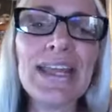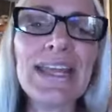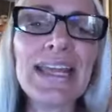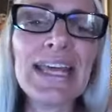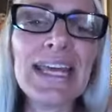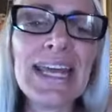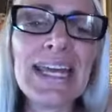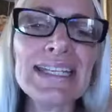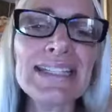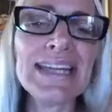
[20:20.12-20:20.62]

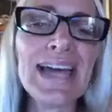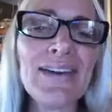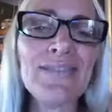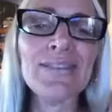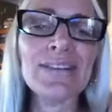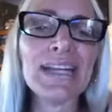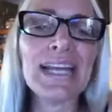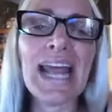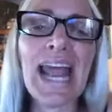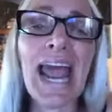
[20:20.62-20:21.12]
he
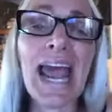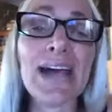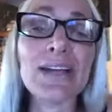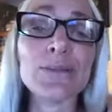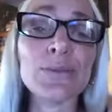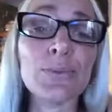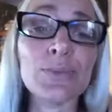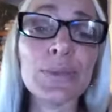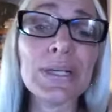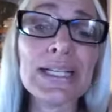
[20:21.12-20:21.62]
definitely
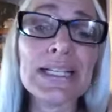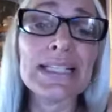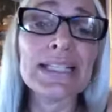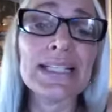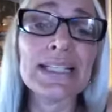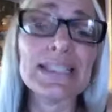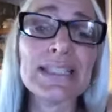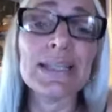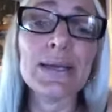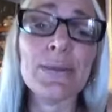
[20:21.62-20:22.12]
has
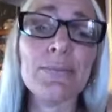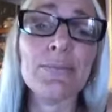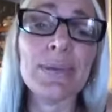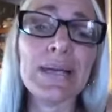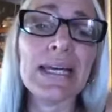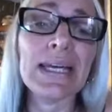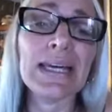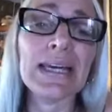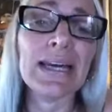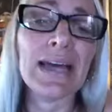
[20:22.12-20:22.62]
reason to
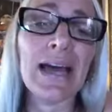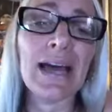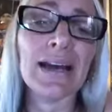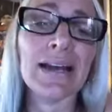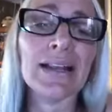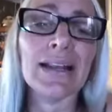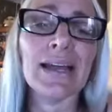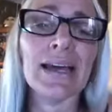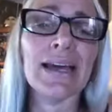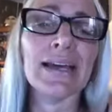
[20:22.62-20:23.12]
be kind
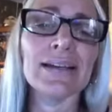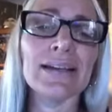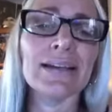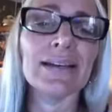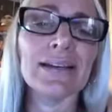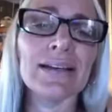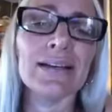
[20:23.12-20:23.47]
of like,